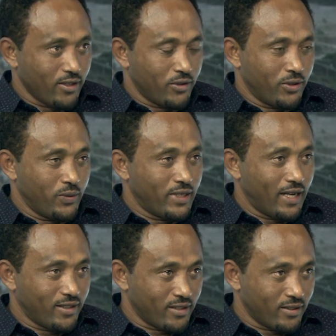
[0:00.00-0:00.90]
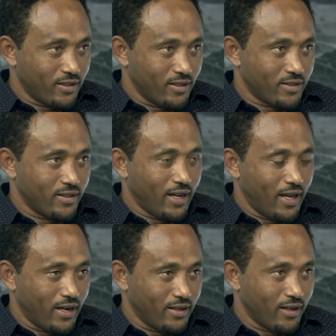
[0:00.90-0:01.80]
The United States,
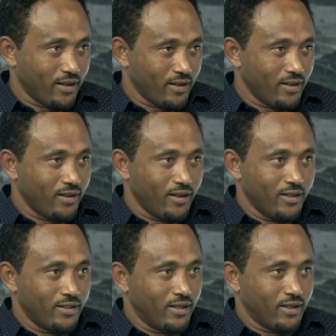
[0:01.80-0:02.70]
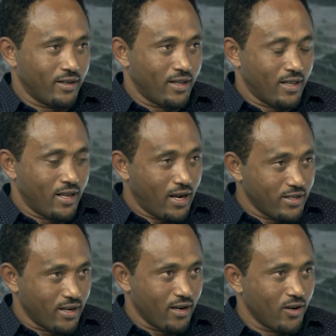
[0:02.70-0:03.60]
Canada, and Russia.